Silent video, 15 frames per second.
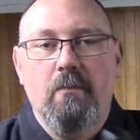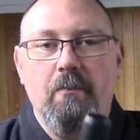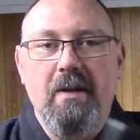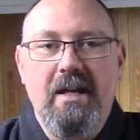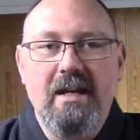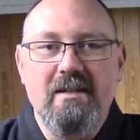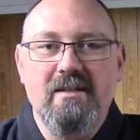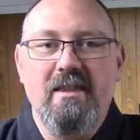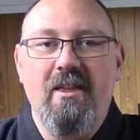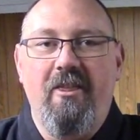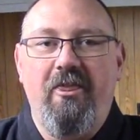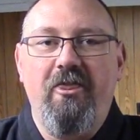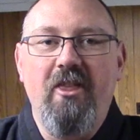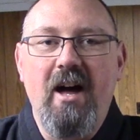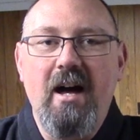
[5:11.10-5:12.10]
because the
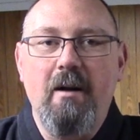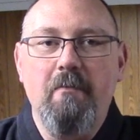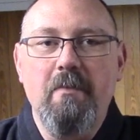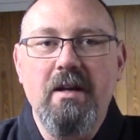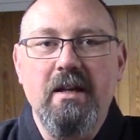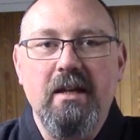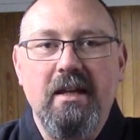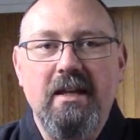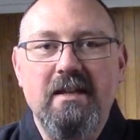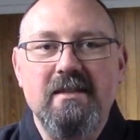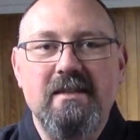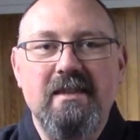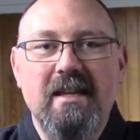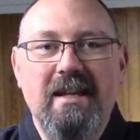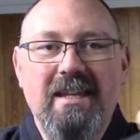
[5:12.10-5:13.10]
thumb
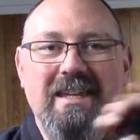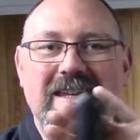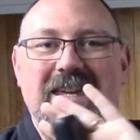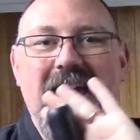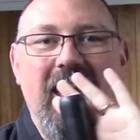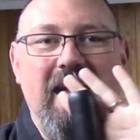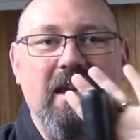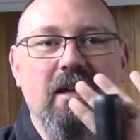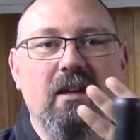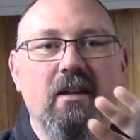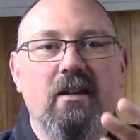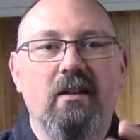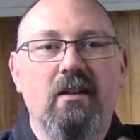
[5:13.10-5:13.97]
is the gate